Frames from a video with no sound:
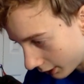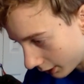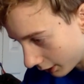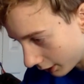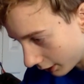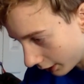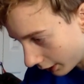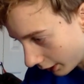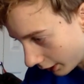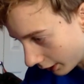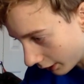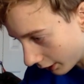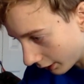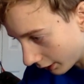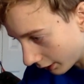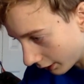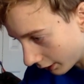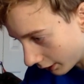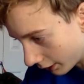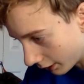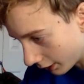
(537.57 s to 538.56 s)
Yeah.
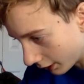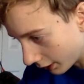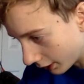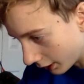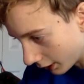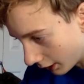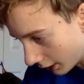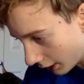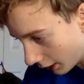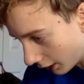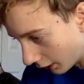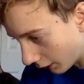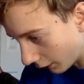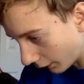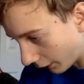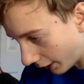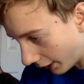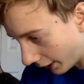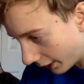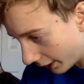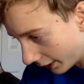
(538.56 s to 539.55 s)

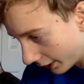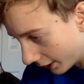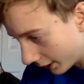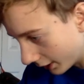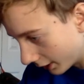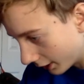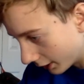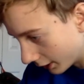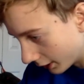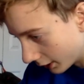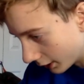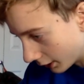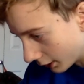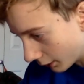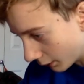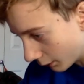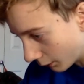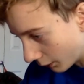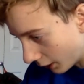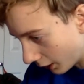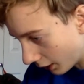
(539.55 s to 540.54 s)
Alright.
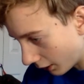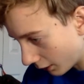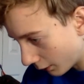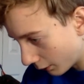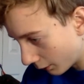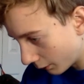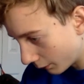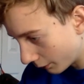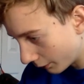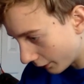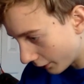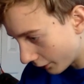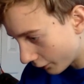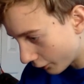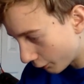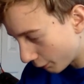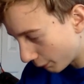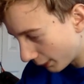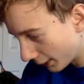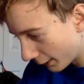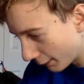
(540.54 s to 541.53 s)
Well, this
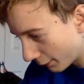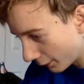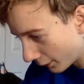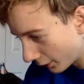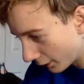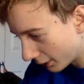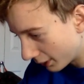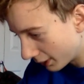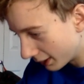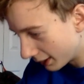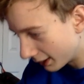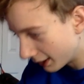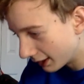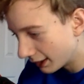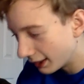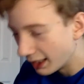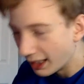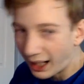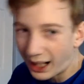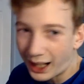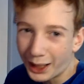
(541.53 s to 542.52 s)
is playable.
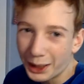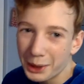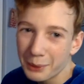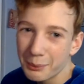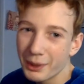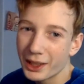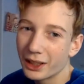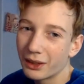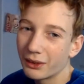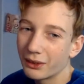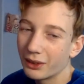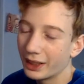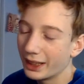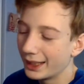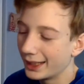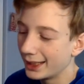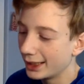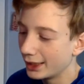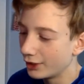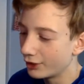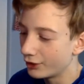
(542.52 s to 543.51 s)
How about
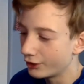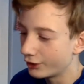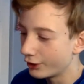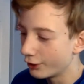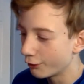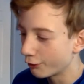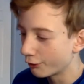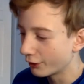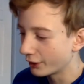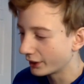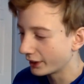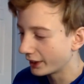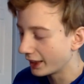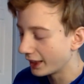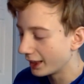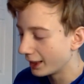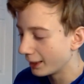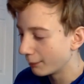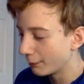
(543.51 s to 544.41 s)
a different game?